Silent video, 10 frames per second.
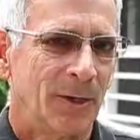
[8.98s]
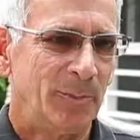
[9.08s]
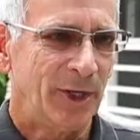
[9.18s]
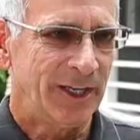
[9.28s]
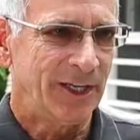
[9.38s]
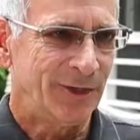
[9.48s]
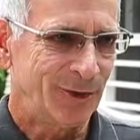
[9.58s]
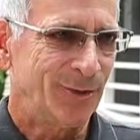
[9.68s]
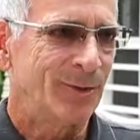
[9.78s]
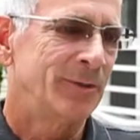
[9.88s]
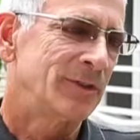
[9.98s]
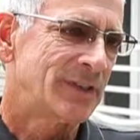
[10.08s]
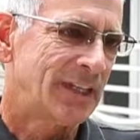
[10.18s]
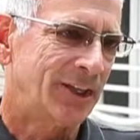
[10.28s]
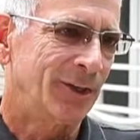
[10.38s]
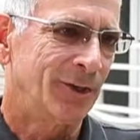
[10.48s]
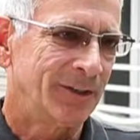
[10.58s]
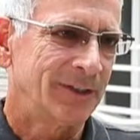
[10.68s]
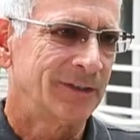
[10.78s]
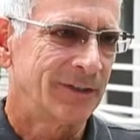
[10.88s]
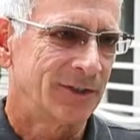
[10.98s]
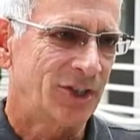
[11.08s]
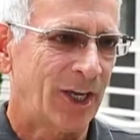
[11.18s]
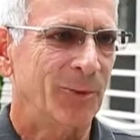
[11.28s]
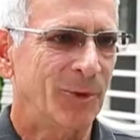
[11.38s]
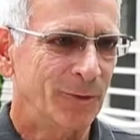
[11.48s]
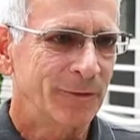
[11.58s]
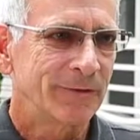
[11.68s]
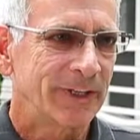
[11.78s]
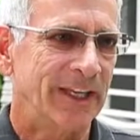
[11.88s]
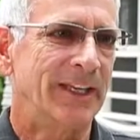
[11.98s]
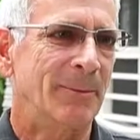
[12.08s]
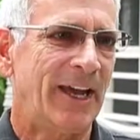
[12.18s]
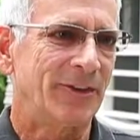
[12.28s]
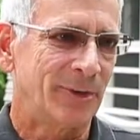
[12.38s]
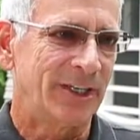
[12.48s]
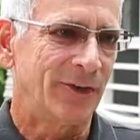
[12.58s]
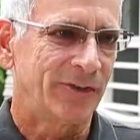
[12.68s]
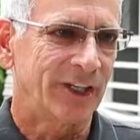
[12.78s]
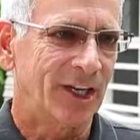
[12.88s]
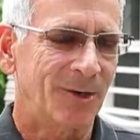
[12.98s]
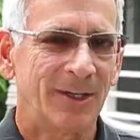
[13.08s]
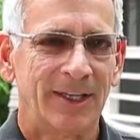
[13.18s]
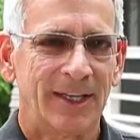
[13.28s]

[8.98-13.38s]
We put in a new cedar shake roof in about 3 years ago,